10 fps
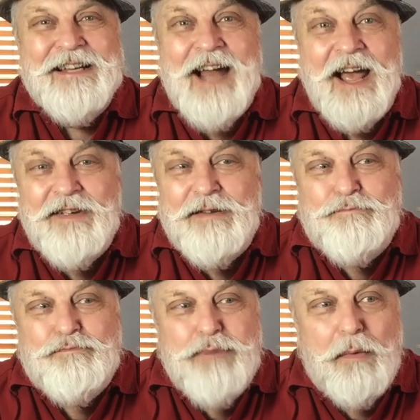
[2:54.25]

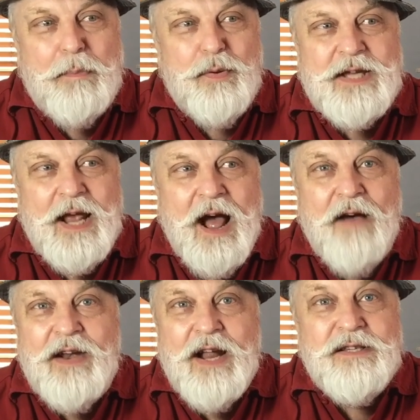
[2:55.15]
David probably puts
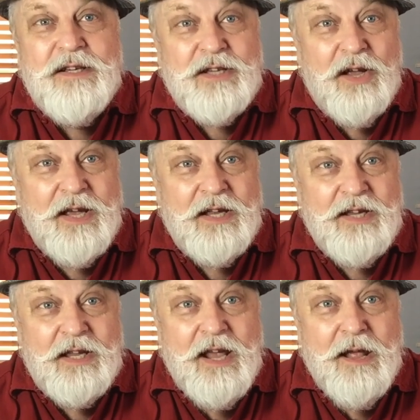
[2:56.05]
out 6 or so
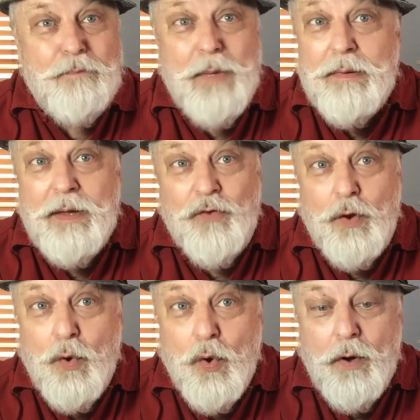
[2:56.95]
kits a year, maybe a
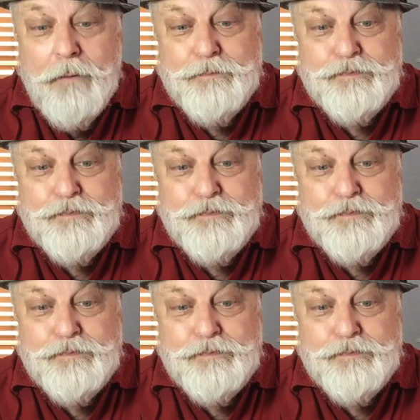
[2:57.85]
few more.